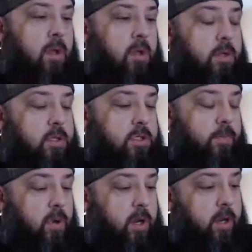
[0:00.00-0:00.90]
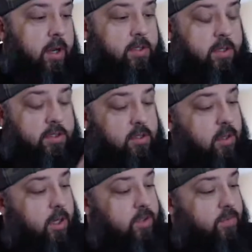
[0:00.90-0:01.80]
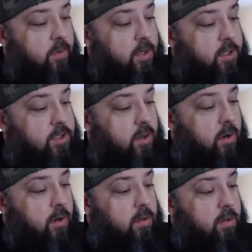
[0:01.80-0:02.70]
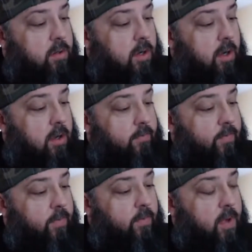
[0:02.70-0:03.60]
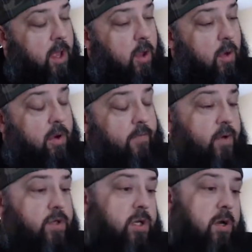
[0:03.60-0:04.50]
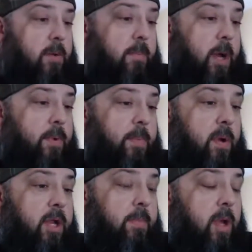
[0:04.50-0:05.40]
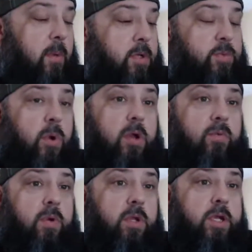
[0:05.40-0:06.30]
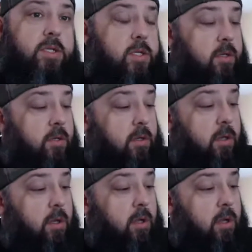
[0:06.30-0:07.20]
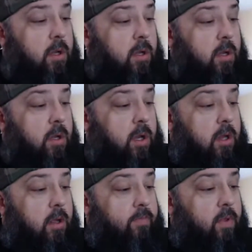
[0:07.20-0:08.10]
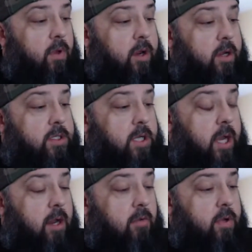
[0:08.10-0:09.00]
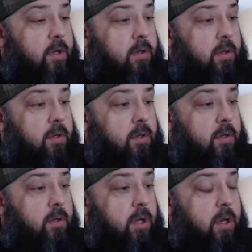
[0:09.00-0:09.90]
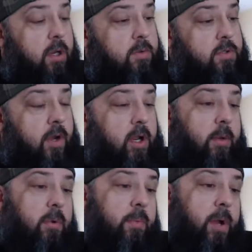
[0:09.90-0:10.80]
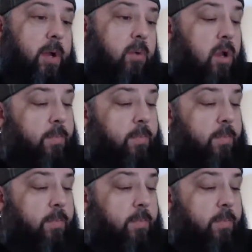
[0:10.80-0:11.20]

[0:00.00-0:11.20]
This is a pretty nice. This is a real nice card. When I first saw him pop up on eBay when this product released, I love the look and design of it, and I was finally able to pick one up.